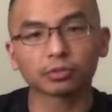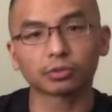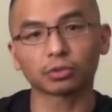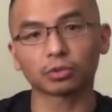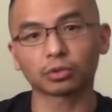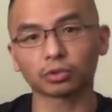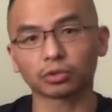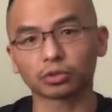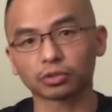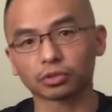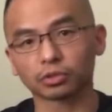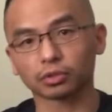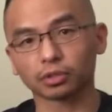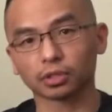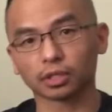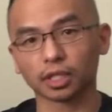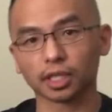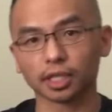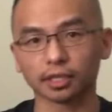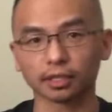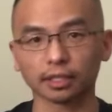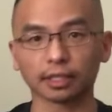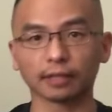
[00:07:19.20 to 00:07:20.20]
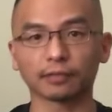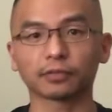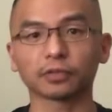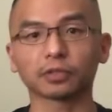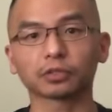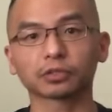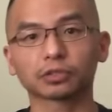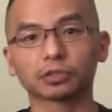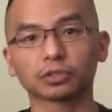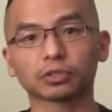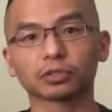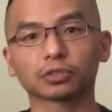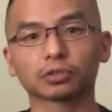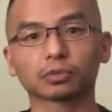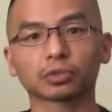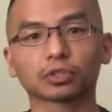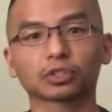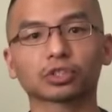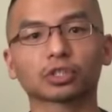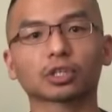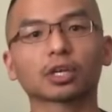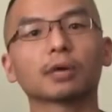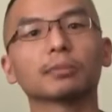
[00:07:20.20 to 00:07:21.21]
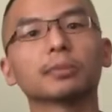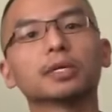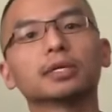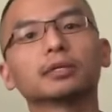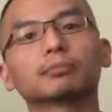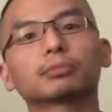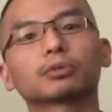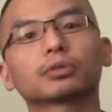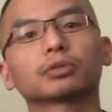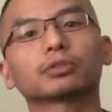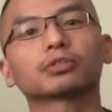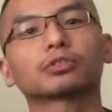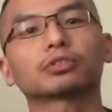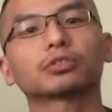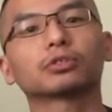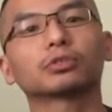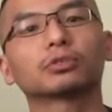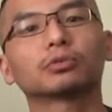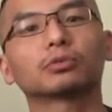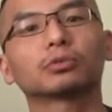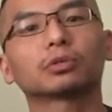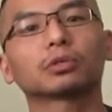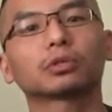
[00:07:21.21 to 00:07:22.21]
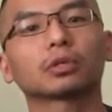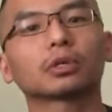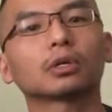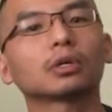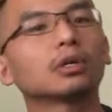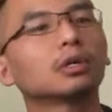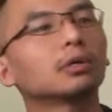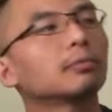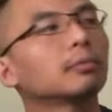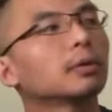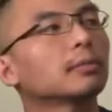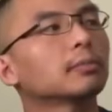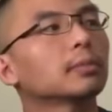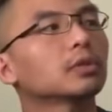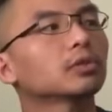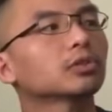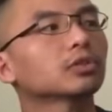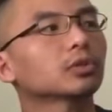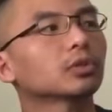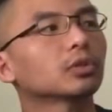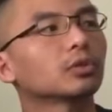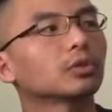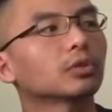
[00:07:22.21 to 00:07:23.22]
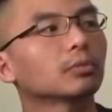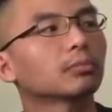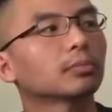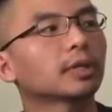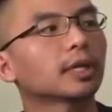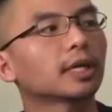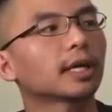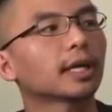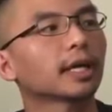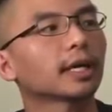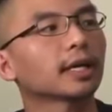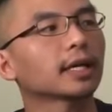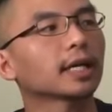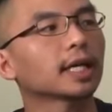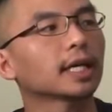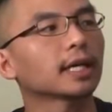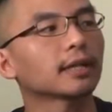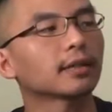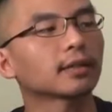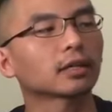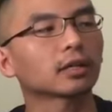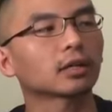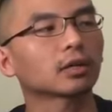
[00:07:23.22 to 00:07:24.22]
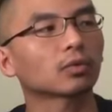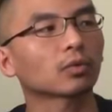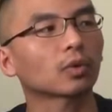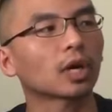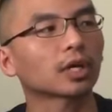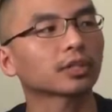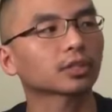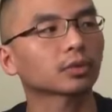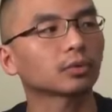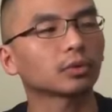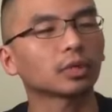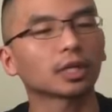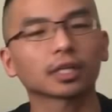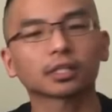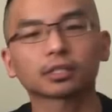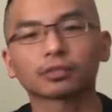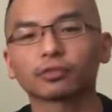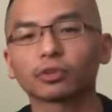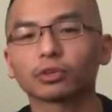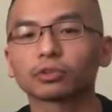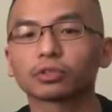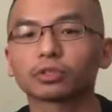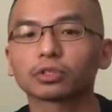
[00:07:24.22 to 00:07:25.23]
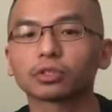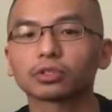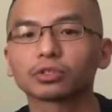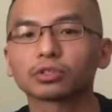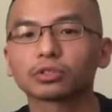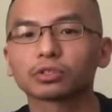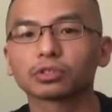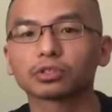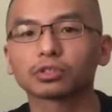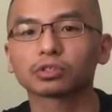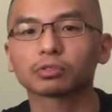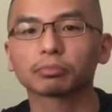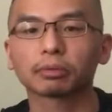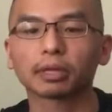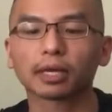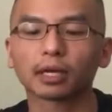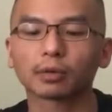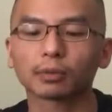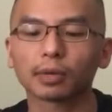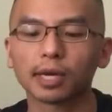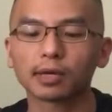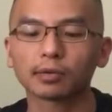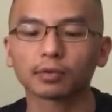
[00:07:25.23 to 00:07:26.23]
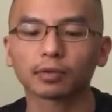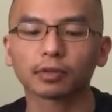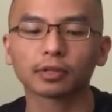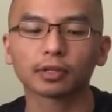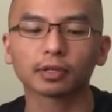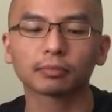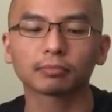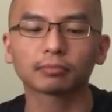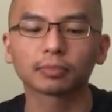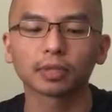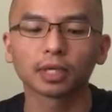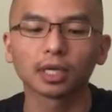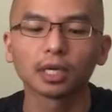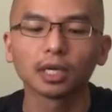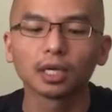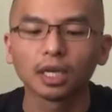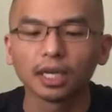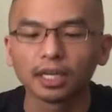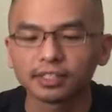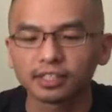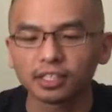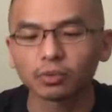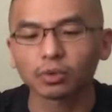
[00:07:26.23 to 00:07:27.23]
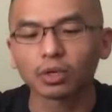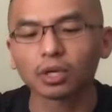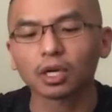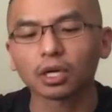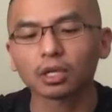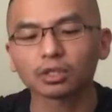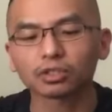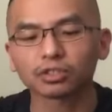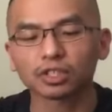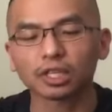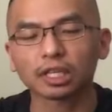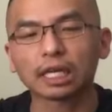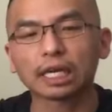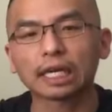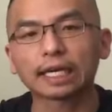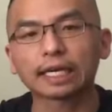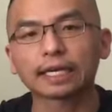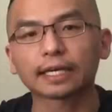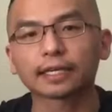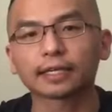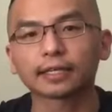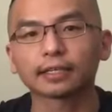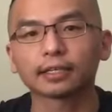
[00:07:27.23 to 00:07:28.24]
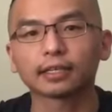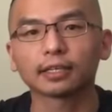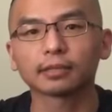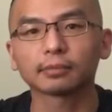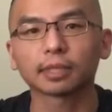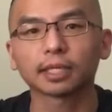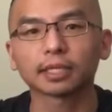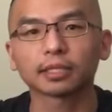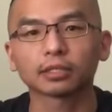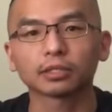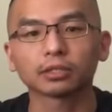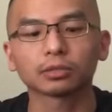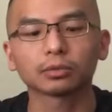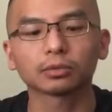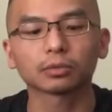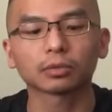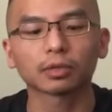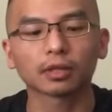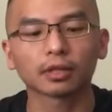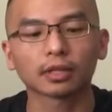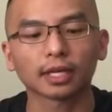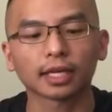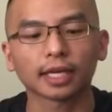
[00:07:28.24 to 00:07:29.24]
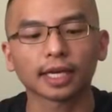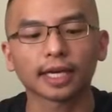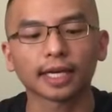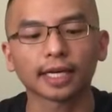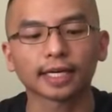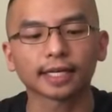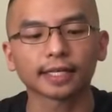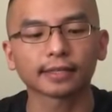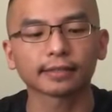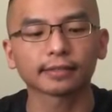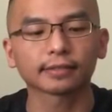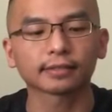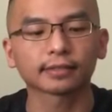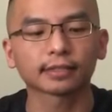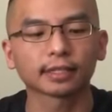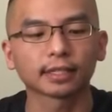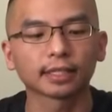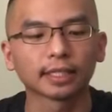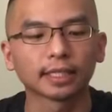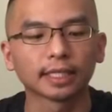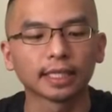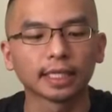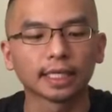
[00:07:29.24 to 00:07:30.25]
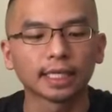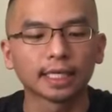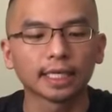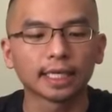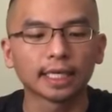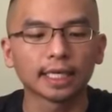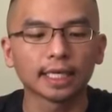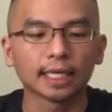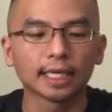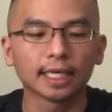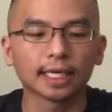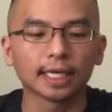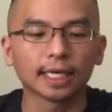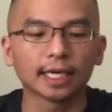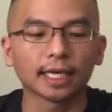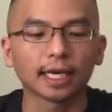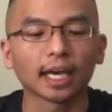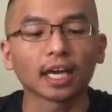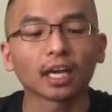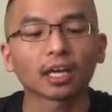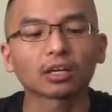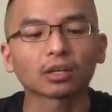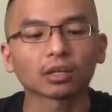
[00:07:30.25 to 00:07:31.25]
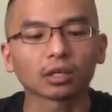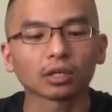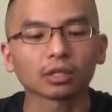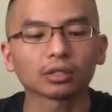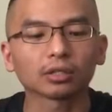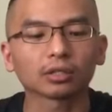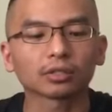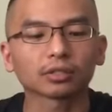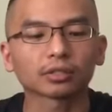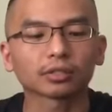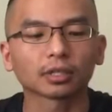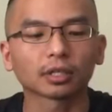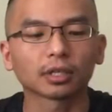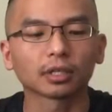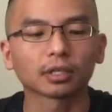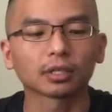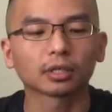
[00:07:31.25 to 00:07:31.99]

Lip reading: ordered leaf filters, which should come in pretty soon. I'm also going to buy the Roscoe Lux filters just to play around with them, see what colors I like. I know the guys and girls